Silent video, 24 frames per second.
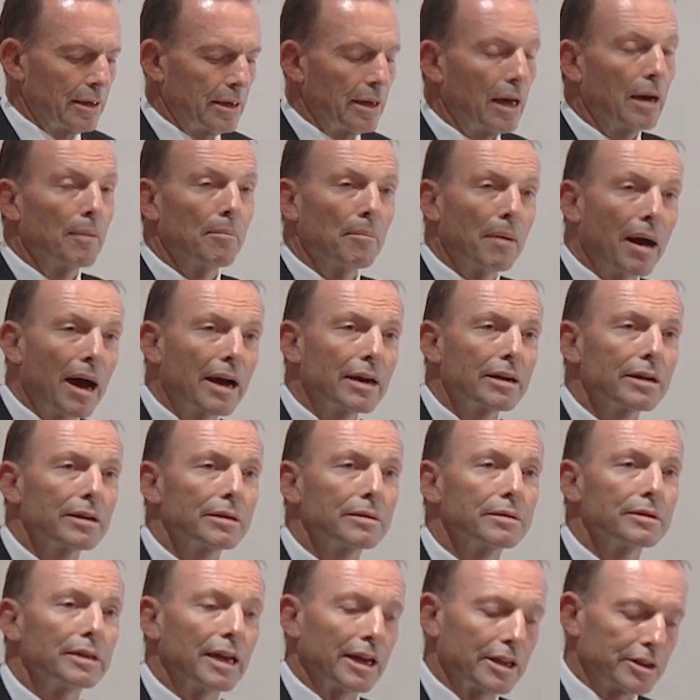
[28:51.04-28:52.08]
A
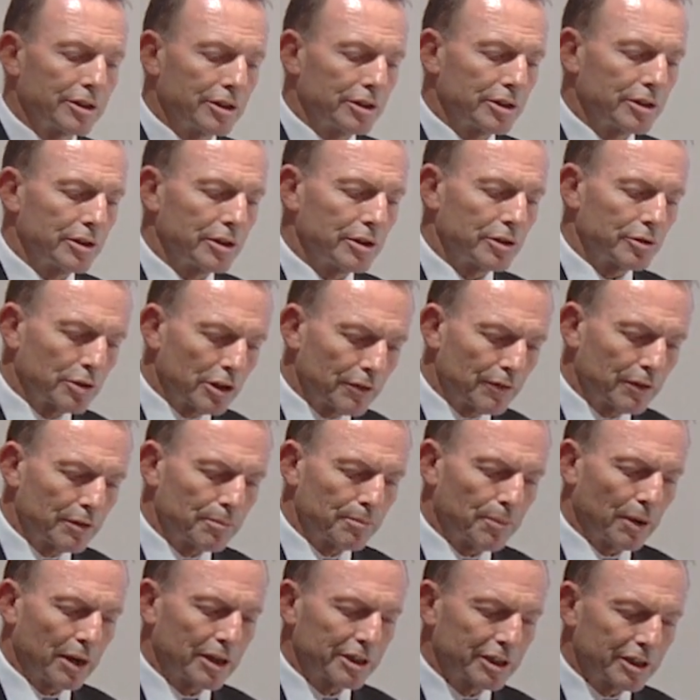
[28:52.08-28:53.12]
market that's driven
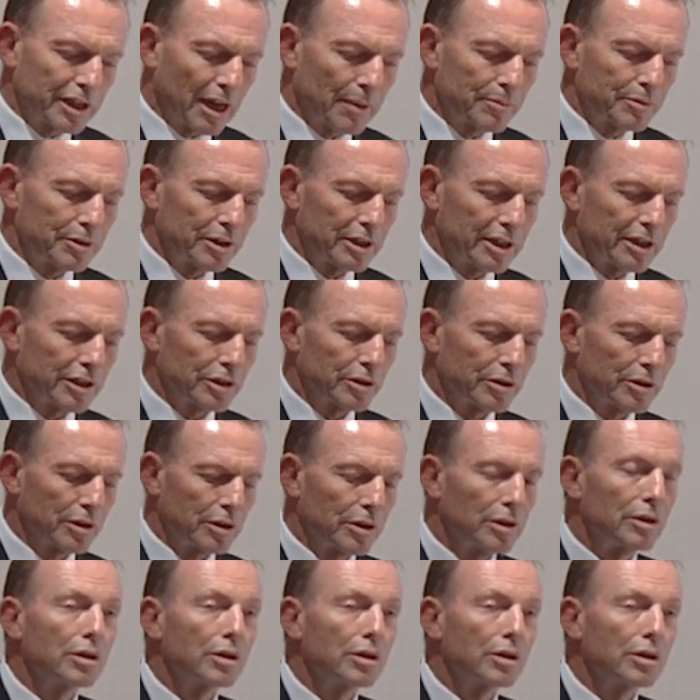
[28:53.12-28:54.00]
by subsidies